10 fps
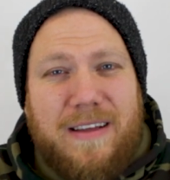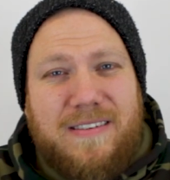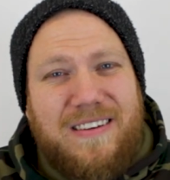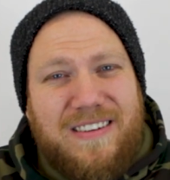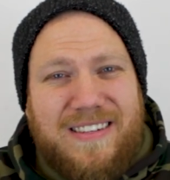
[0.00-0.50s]

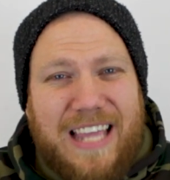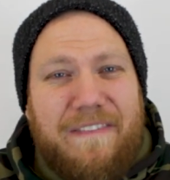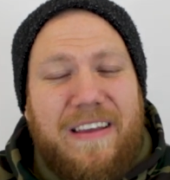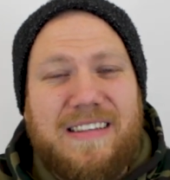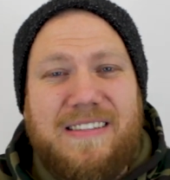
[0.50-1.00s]
us and just
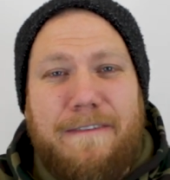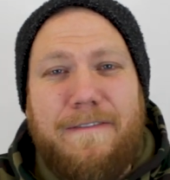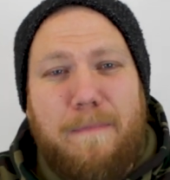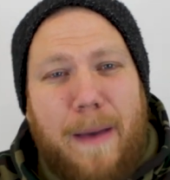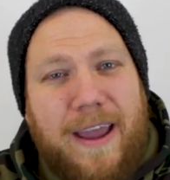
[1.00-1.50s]
giving us
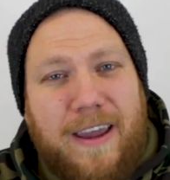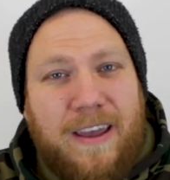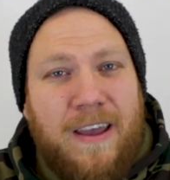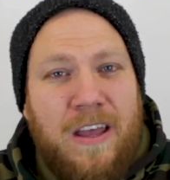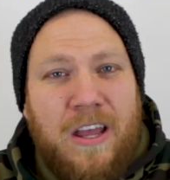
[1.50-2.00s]
nothing back.